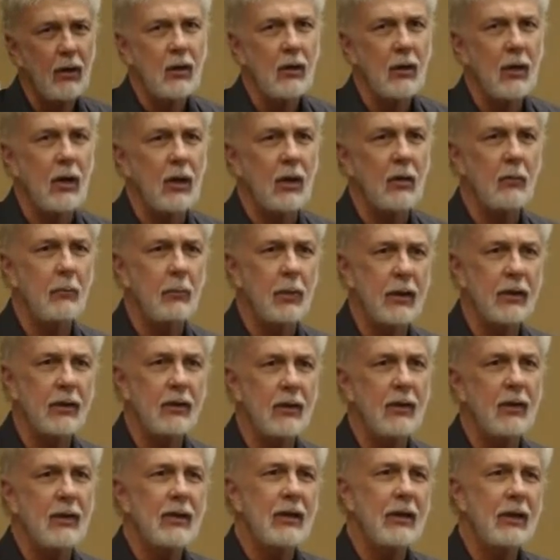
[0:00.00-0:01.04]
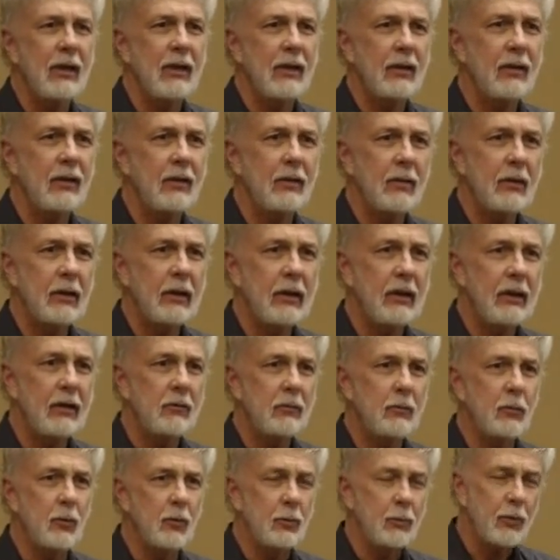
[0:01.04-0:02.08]
but
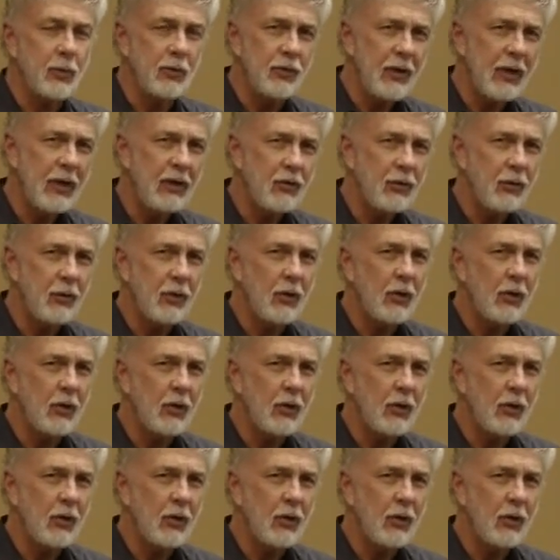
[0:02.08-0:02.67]
we're presenting